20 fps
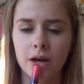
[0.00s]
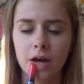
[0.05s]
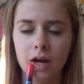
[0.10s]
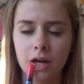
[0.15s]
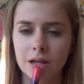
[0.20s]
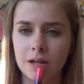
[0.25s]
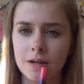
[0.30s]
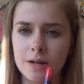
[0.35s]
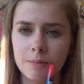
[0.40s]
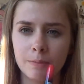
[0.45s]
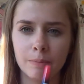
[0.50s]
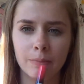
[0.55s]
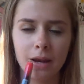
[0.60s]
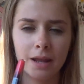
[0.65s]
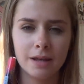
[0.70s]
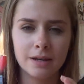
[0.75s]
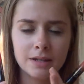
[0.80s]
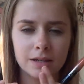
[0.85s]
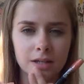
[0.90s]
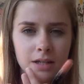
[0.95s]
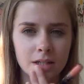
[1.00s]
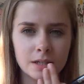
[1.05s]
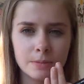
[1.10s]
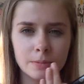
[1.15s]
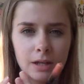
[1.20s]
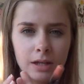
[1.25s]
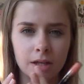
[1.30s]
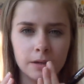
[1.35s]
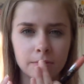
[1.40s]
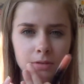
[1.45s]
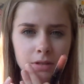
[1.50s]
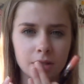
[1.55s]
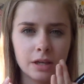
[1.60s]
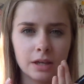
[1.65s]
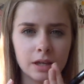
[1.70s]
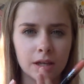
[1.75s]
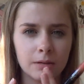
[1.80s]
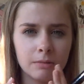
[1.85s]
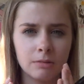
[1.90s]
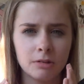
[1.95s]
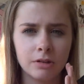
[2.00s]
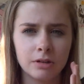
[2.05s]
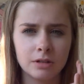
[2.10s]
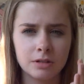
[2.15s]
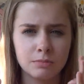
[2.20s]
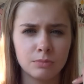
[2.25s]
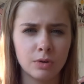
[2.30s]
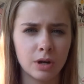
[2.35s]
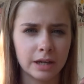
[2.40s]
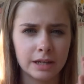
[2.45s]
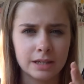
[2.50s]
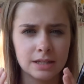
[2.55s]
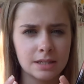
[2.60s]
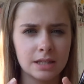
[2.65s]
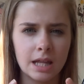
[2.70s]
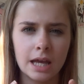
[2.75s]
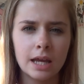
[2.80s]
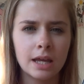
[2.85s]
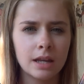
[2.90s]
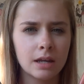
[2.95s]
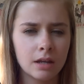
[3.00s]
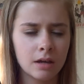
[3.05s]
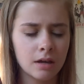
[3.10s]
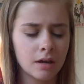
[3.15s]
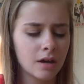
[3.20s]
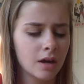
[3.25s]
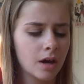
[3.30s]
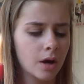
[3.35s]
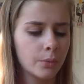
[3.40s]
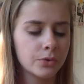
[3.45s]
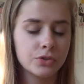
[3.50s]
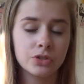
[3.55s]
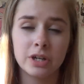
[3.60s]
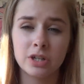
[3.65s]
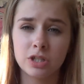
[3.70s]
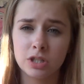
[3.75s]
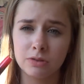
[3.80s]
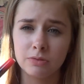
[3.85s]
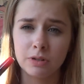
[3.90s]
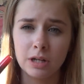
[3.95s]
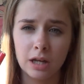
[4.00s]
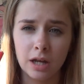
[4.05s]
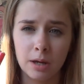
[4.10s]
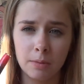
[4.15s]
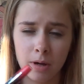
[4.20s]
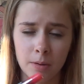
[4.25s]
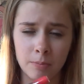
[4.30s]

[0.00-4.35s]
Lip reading: I can like blend it into my lips and like it looks more like a stain, which I actually really like.